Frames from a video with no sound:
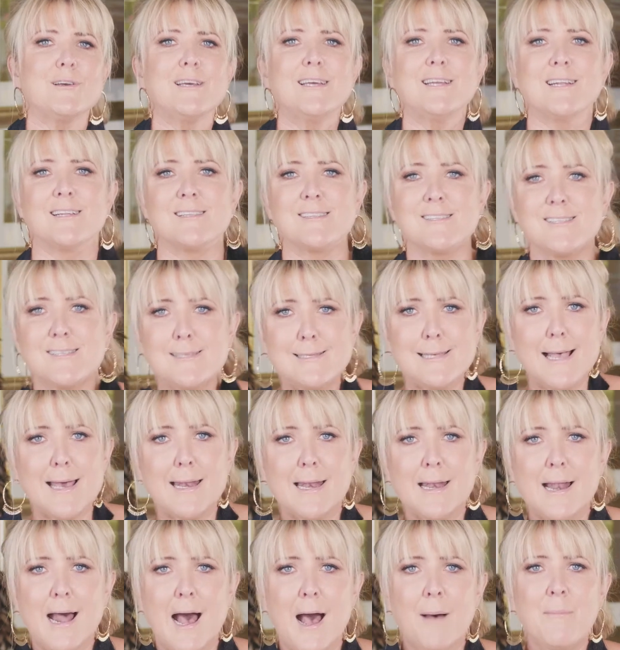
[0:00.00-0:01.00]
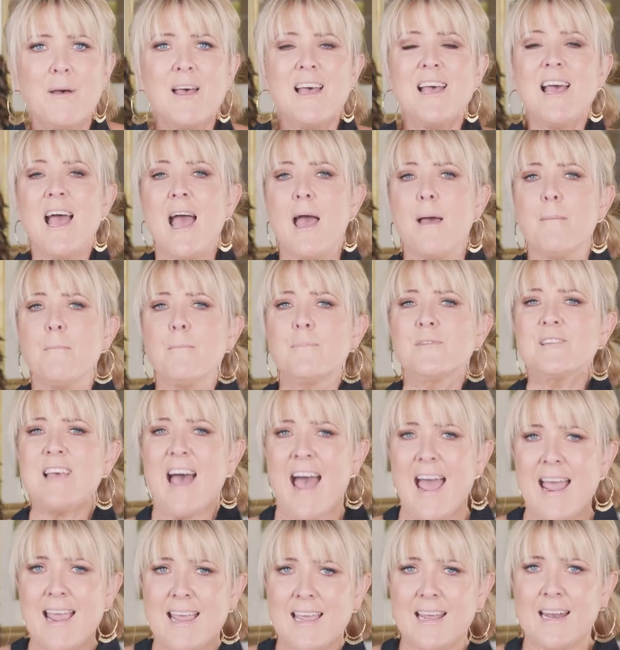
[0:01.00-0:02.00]
in and set it up and
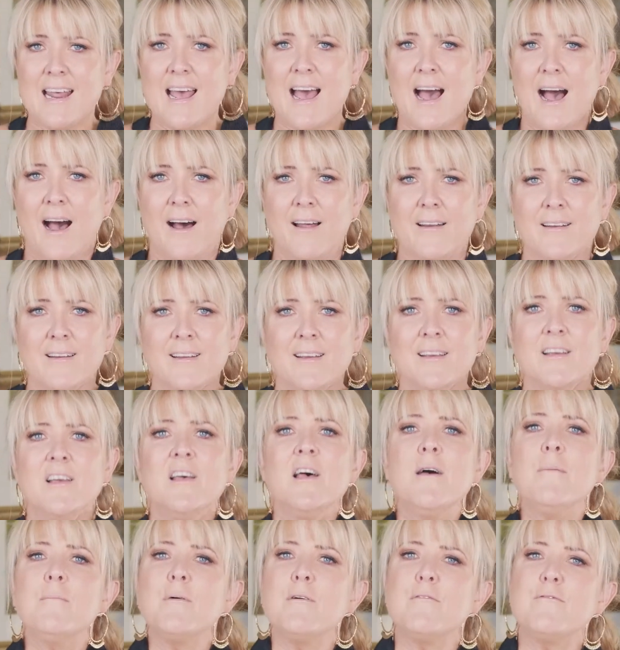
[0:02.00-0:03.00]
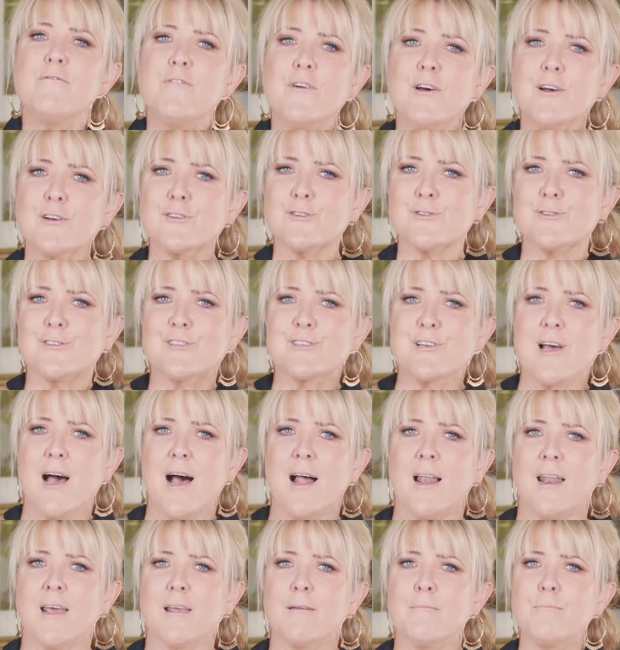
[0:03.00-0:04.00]
take it out. But virtual
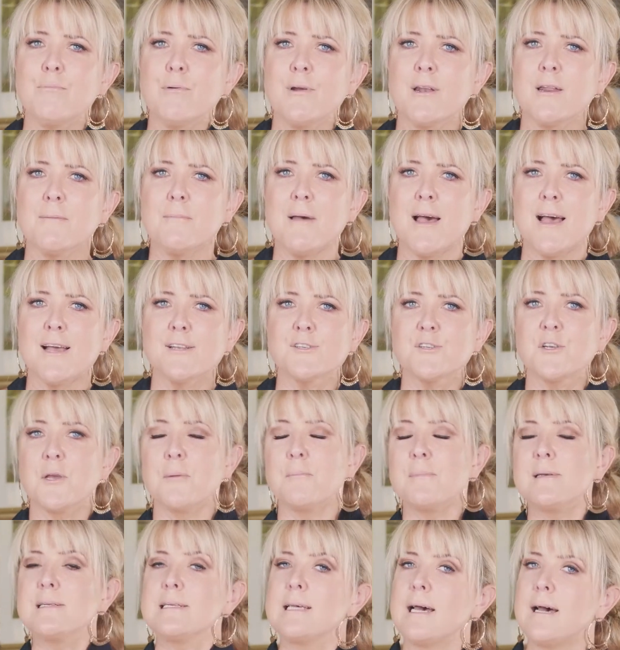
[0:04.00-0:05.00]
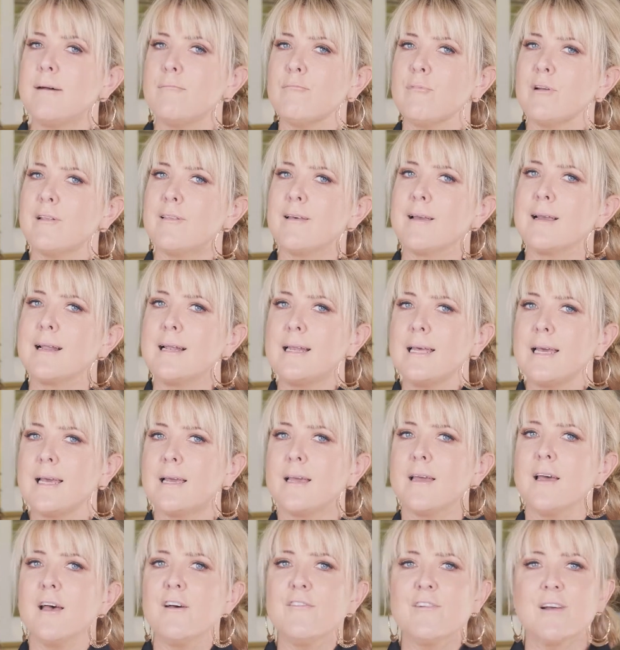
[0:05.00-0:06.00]
styling pretty much can be done with a
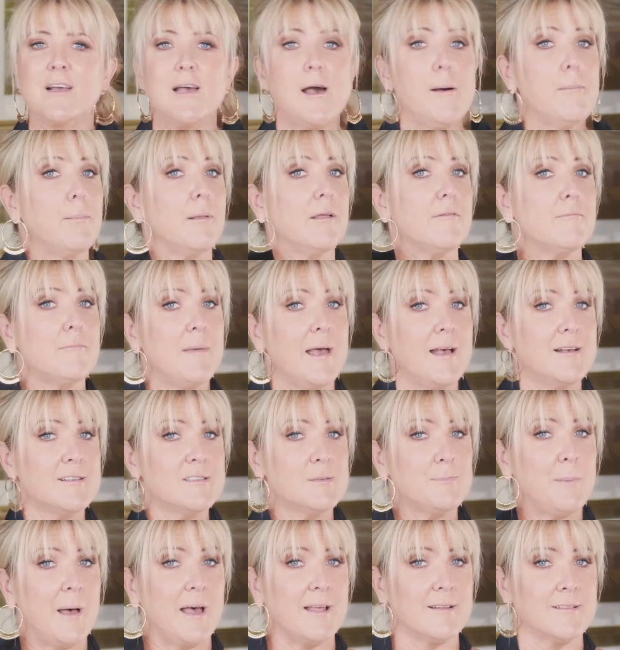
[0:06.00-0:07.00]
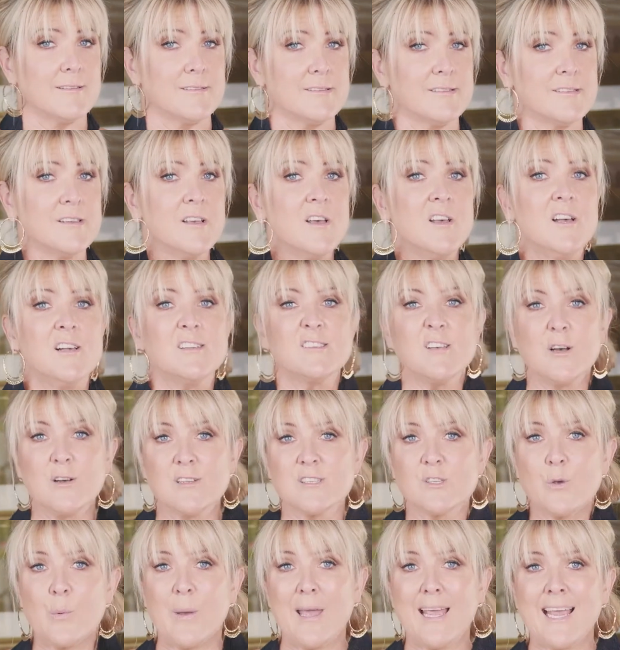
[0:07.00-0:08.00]
click of a couple of mouse buttons. So
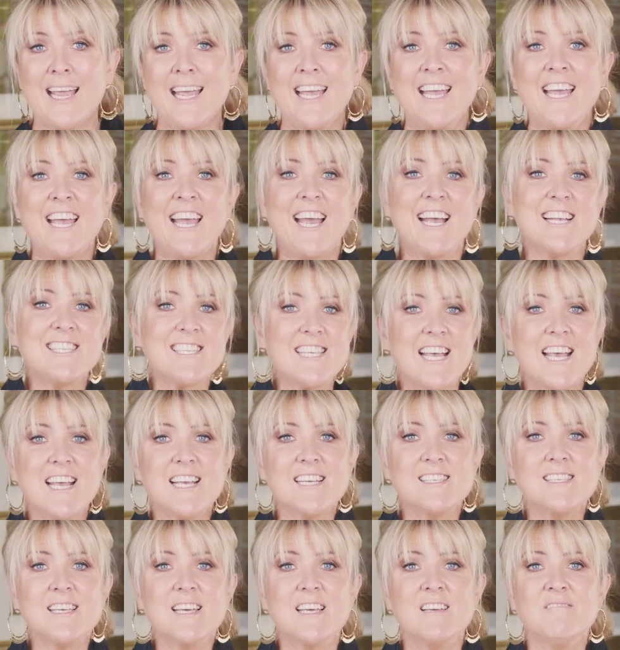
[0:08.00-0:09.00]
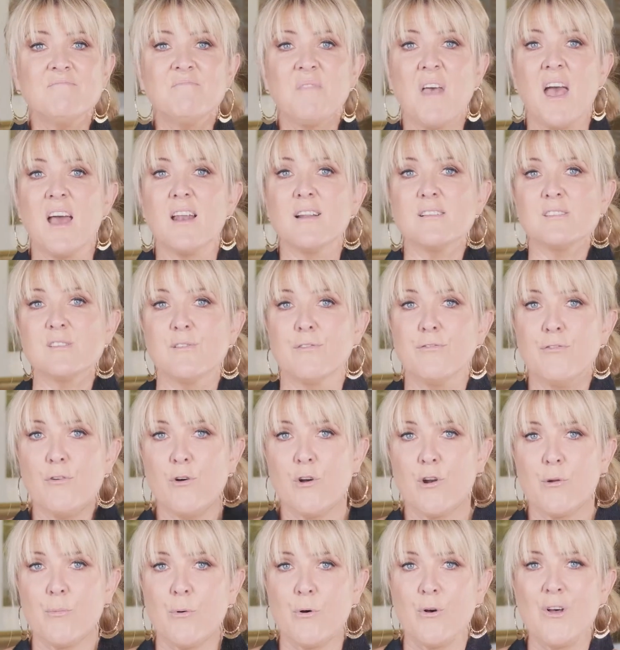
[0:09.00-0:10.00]
it's quick, it's easy, and it's
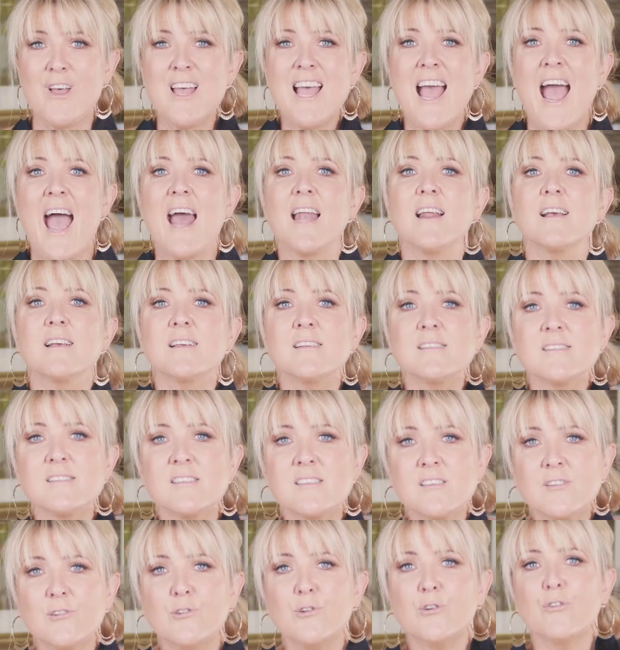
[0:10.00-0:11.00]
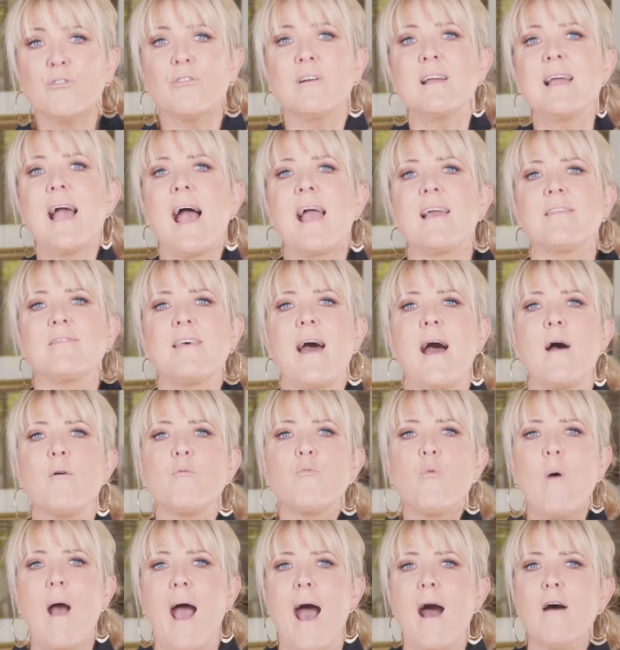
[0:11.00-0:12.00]
affordable. And it can still create that
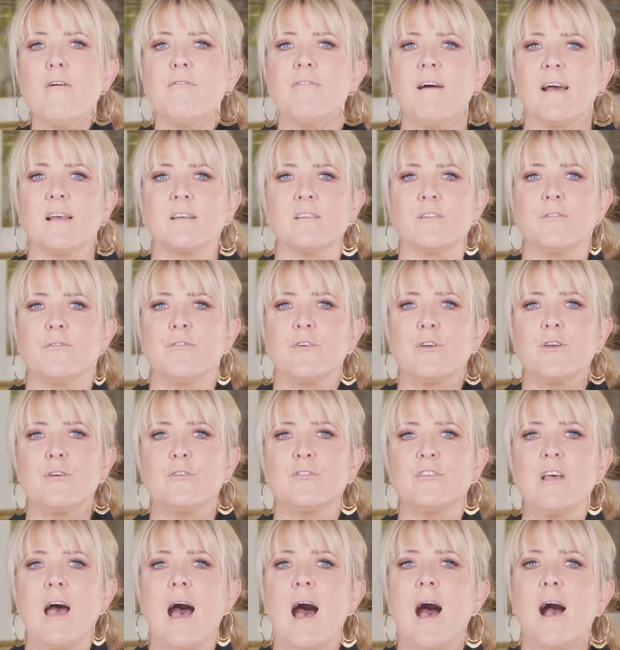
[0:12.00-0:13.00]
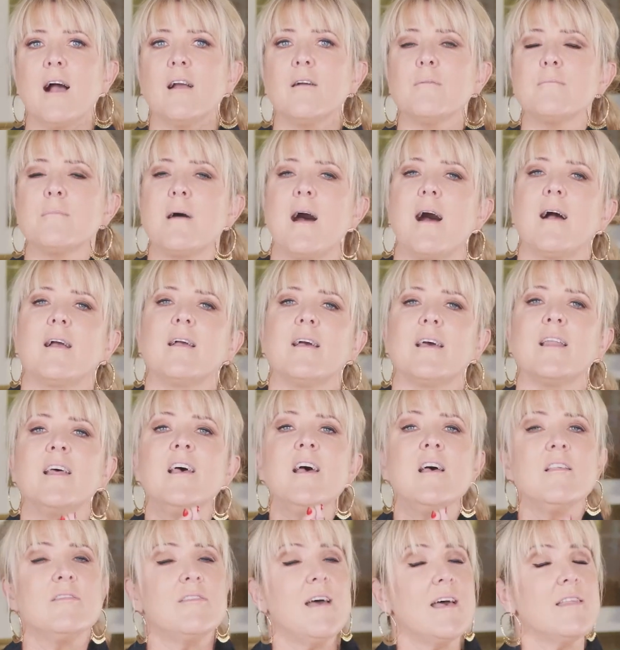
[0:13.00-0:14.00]
wow factor for your target market
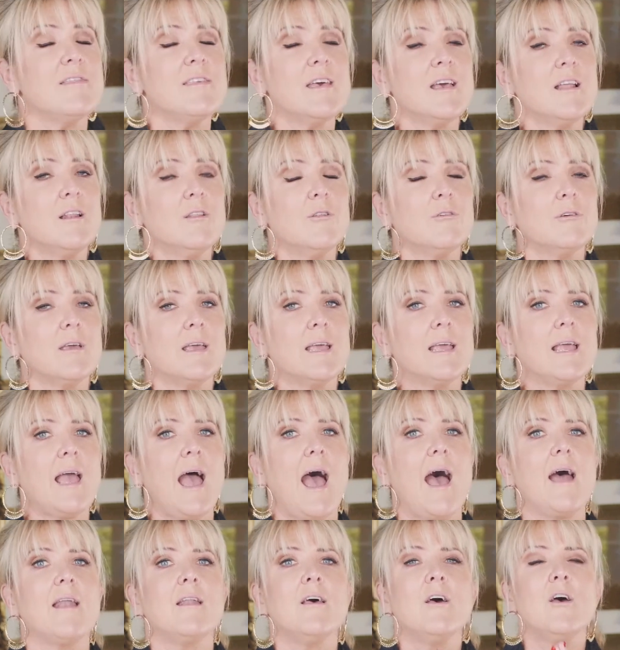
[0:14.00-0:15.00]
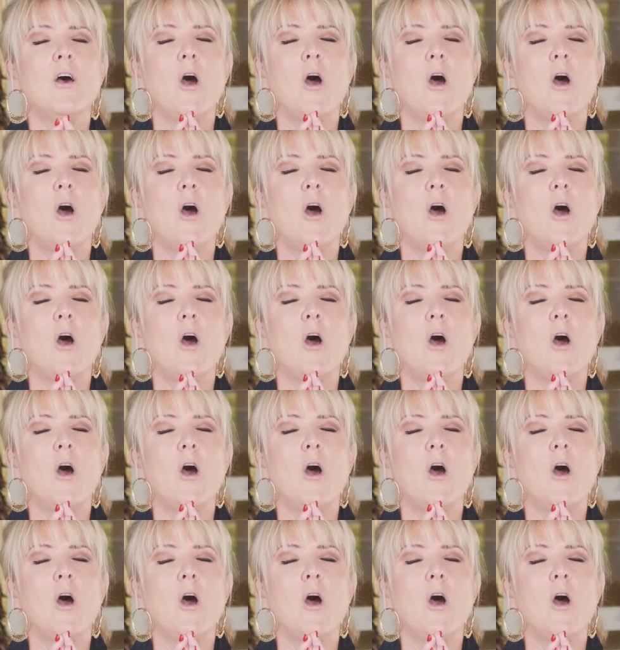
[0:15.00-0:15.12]
that they're looking at